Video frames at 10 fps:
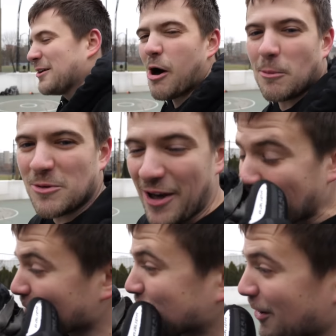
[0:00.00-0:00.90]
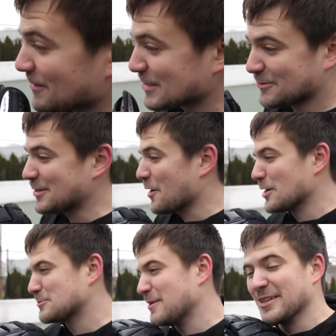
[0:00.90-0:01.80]
Well, we've had our fun. This video
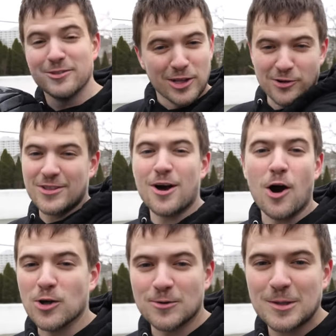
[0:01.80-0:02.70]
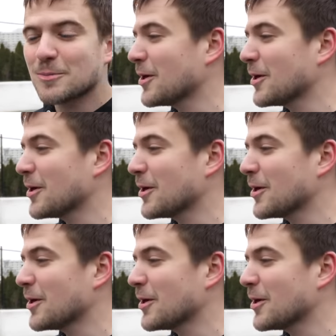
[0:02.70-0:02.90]
has been literally all over the